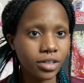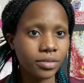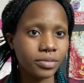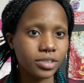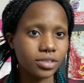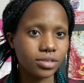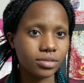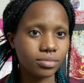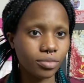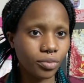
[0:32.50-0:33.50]
which is
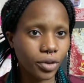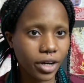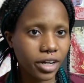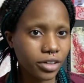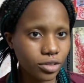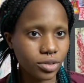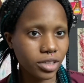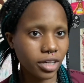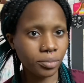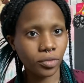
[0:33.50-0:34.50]
where I
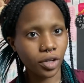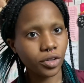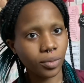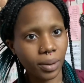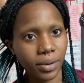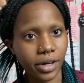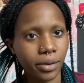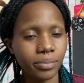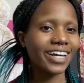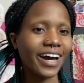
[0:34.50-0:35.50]
usually am when I do my makeup.
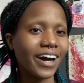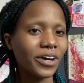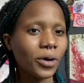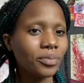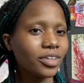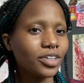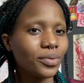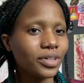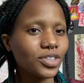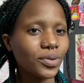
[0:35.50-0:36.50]
I hope that you
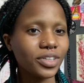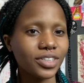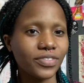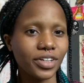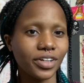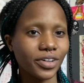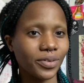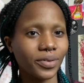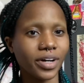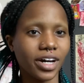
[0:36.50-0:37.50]
enjoy this
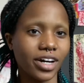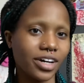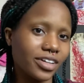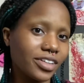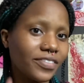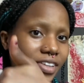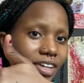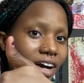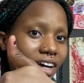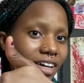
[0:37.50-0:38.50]
video. Uh, leave a
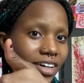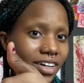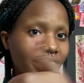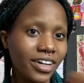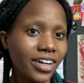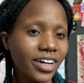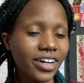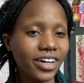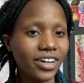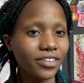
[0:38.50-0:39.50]
like
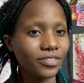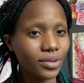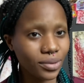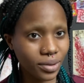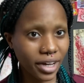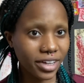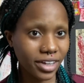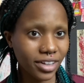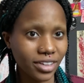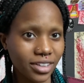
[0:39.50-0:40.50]
if you like
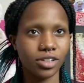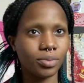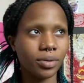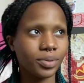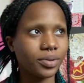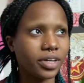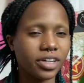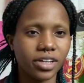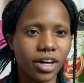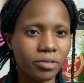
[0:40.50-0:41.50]
it. You probably don't like
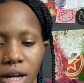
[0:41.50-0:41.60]
it yet.